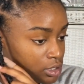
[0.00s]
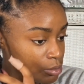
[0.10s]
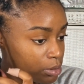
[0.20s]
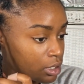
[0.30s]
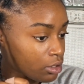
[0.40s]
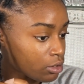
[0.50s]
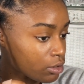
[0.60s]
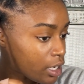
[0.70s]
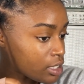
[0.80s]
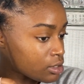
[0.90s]
to put a little
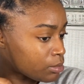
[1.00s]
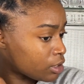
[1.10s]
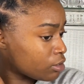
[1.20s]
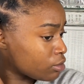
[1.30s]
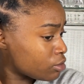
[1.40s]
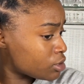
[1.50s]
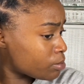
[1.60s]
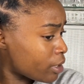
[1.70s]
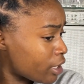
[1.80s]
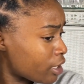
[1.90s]
gossipy glue
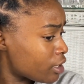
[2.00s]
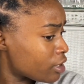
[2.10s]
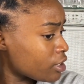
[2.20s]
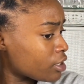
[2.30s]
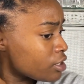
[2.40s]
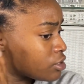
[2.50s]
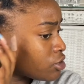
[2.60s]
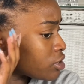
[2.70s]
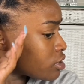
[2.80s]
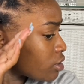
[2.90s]
spray
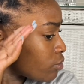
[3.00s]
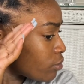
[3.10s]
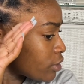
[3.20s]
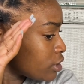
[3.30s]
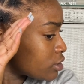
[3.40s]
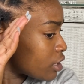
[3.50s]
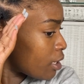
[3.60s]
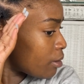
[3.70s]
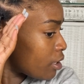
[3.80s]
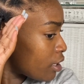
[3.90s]
just to freeze
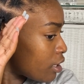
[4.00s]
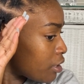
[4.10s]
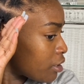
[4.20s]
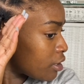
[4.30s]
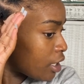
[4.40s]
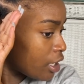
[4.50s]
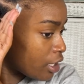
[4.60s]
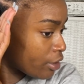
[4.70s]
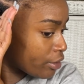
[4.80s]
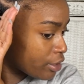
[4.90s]
that
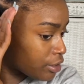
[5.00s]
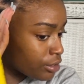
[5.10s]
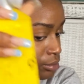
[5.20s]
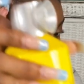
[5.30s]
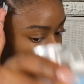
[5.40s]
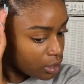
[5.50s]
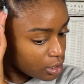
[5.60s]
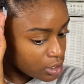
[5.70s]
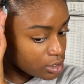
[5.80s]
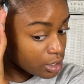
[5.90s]
area,
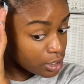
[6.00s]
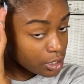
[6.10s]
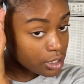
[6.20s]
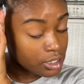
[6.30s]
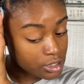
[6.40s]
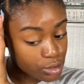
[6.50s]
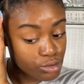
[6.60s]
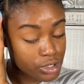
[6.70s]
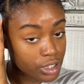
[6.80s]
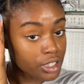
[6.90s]
and to
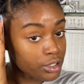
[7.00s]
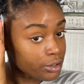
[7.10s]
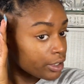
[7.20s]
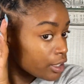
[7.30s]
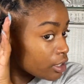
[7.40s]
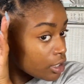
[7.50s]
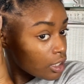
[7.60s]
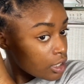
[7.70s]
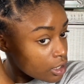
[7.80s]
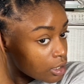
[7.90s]
secure it,
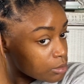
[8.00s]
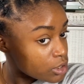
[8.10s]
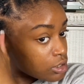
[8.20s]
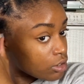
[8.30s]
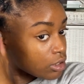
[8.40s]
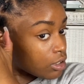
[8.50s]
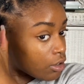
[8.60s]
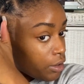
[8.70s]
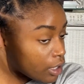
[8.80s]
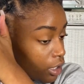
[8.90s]
I'm just gonna
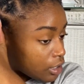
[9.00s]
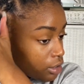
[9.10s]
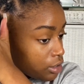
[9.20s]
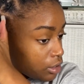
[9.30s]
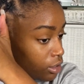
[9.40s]
go ahead and